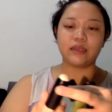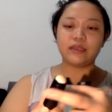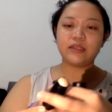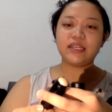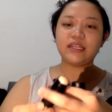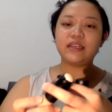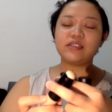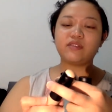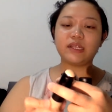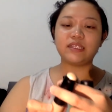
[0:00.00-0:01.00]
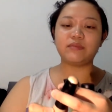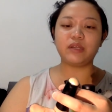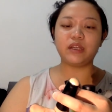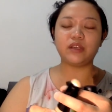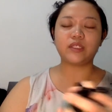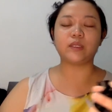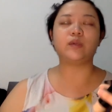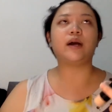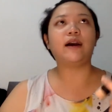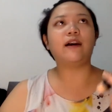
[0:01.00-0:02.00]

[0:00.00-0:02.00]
It is very similar to